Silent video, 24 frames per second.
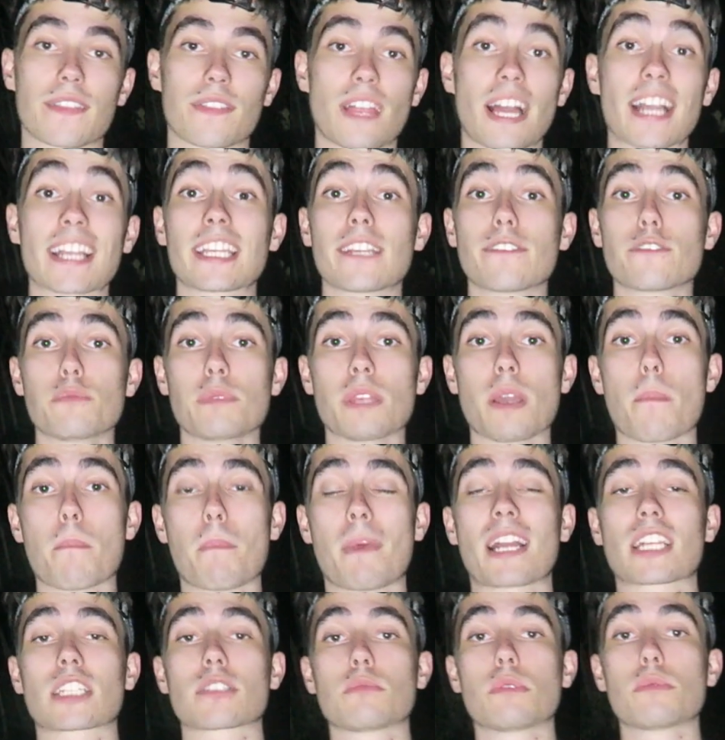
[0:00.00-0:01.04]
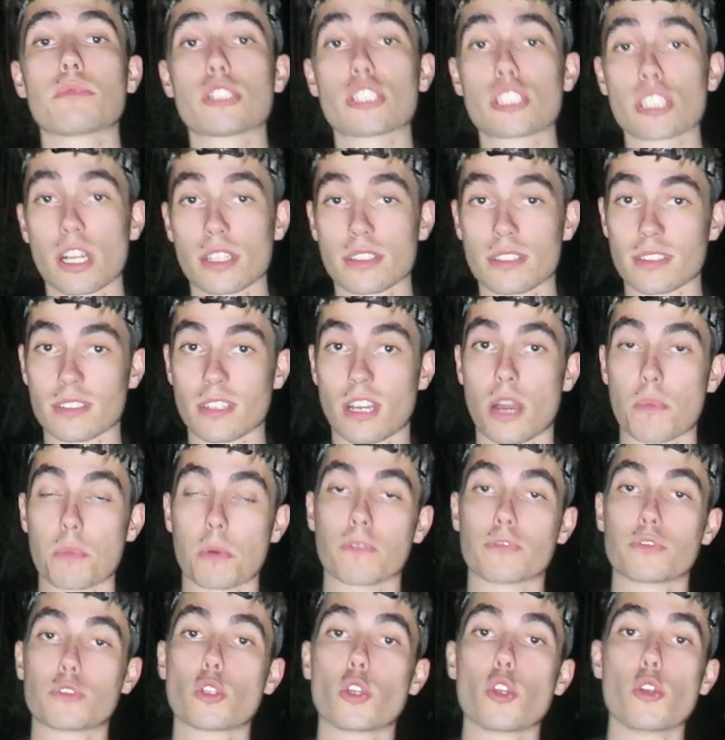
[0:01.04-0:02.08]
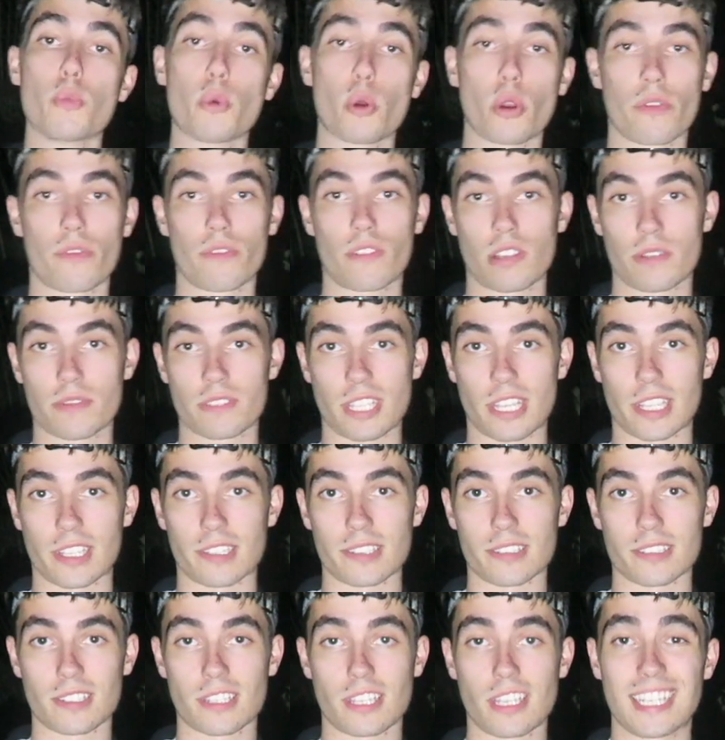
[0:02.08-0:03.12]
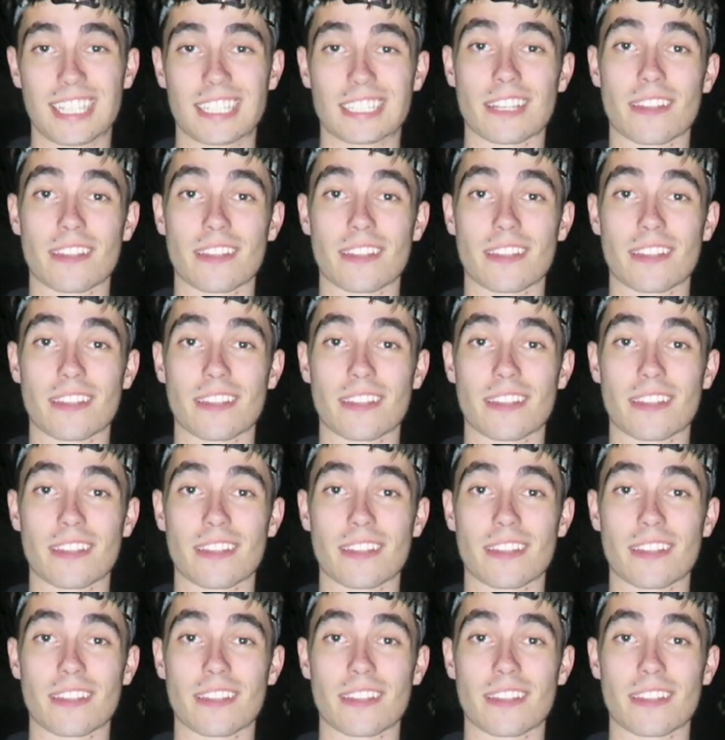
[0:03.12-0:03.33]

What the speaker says: That gives me a maximum shutter time of 2.5 seconds.